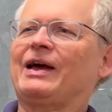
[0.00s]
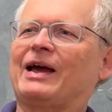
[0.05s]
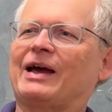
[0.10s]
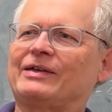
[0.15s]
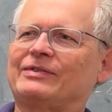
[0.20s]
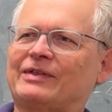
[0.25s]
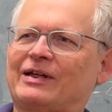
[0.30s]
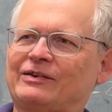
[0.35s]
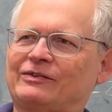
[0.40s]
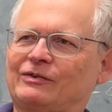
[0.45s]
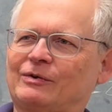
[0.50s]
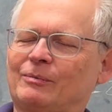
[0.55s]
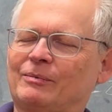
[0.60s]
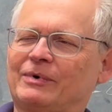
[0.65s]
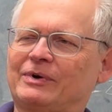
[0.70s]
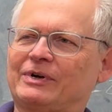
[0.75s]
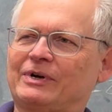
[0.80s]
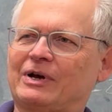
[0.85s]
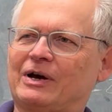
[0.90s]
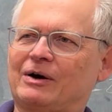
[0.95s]
And then
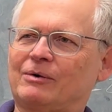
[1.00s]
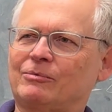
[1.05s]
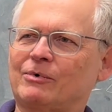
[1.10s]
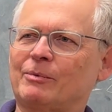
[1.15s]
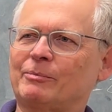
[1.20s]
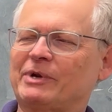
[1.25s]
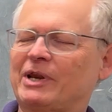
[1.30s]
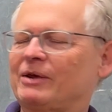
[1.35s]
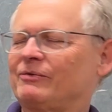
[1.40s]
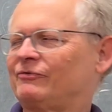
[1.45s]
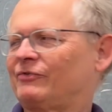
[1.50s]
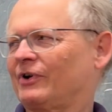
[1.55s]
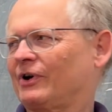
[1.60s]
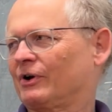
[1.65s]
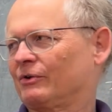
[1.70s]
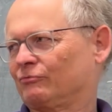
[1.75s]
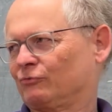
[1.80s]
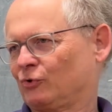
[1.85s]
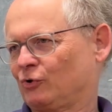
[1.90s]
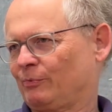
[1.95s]
a woman named
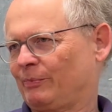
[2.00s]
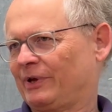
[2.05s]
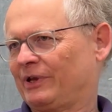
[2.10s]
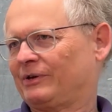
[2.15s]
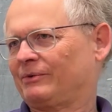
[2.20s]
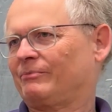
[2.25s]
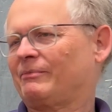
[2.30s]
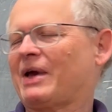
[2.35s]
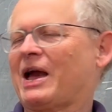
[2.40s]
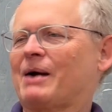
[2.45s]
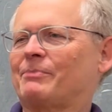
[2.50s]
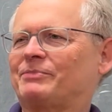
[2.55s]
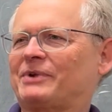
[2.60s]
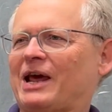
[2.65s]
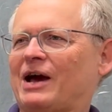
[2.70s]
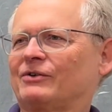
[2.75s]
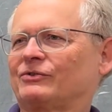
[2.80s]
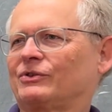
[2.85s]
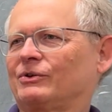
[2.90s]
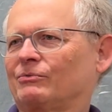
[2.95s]
Vera Rubin, mapped
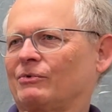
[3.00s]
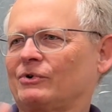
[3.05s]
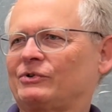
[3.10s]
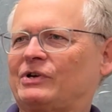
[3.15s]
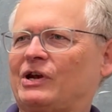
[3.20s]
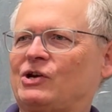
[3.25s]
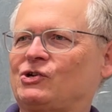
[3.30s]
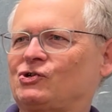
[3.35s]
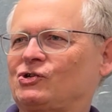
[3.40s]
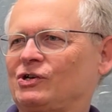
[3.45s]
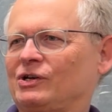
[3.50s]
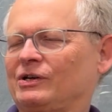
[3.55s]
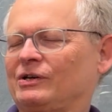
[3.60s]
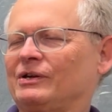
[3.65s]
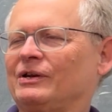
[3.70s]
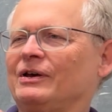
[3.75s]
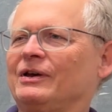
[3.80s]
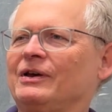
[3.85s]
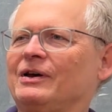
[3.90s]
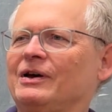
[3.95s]
out the rotation